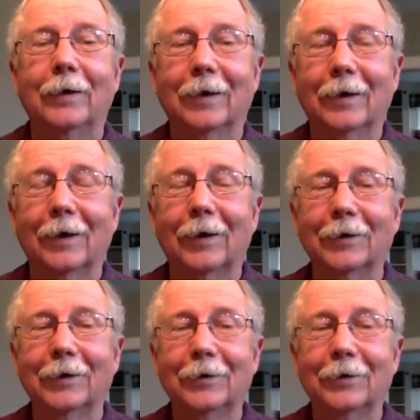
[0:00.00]
And in
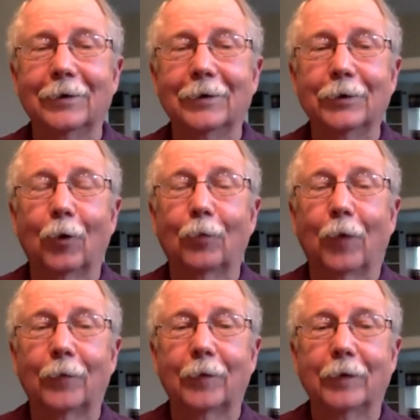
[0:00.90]
addition to
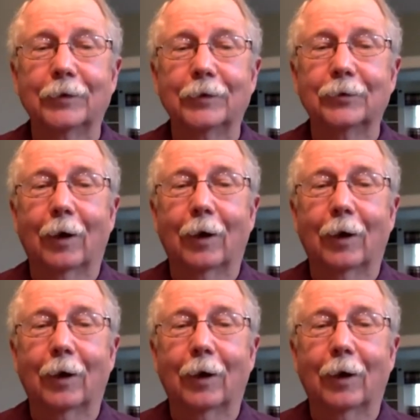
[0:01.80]
bird populations